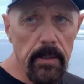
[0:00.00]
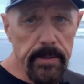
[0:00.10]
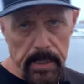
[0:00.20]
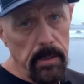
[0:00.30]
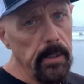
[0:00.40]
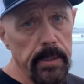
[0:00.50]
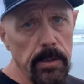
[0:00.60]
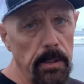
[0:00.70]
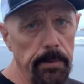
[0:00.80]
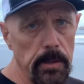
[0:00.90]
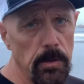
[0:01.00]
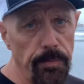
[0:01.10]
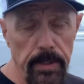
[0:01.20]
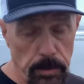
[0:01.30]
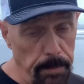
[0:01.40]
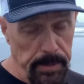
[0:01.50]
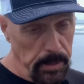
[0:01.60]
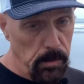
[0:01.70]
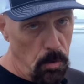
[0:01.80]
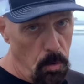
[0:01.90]
Take a look at some of those fish. I mean,
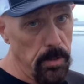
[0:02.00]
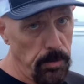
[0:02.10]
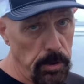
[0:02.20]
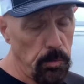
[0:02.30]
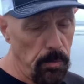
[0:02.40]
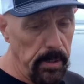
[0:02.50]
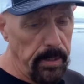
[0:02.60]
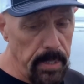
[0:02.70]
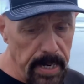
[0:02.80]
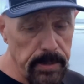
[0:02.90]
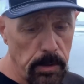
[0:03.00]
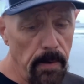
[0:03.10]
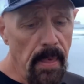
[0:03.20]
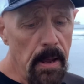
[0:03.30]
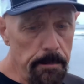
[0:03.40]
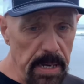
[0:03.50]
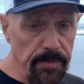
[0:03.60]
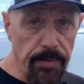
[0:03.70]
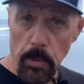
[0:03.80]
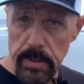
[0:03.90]
they're gorgeous, really nice big
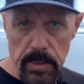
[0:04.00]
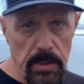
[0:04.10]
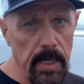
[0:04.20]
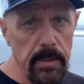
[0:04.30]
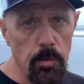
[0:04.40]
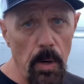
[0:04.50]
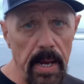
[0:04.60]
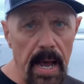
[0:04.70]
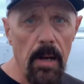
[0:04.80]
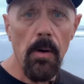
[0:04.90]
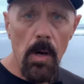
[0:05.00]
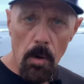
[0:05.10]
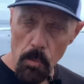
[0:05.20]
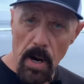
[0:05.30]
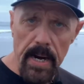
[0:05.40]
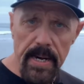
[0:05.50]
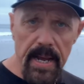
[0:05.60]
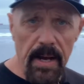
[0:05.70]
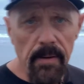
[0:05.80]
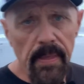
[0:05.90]
forks. He's on his way out right
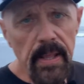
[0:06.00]
now.